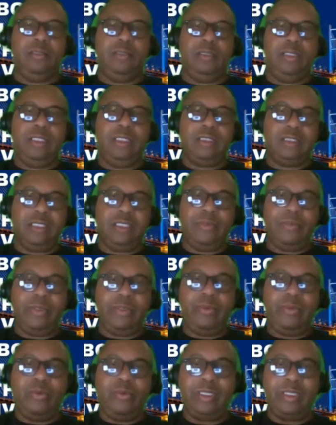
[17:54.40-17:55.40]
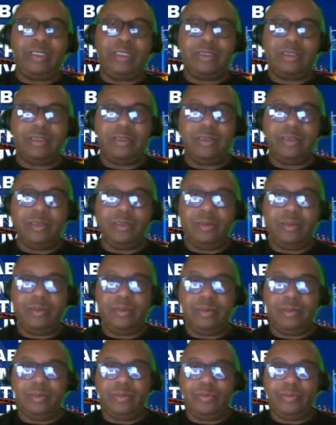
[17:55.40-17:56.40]
Celebrate what is
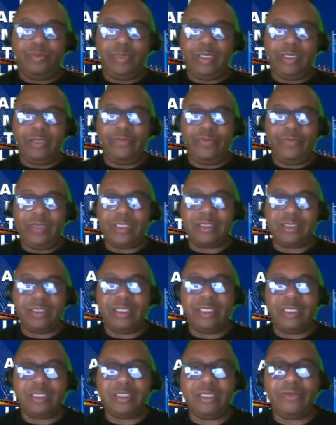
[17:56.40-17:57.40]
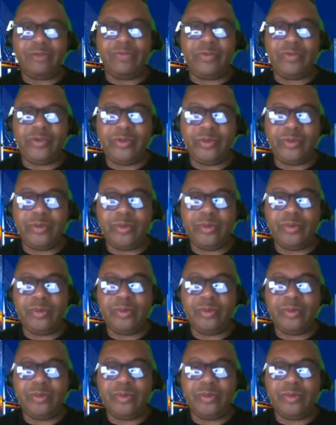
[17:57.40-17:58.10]
manifesting itself for you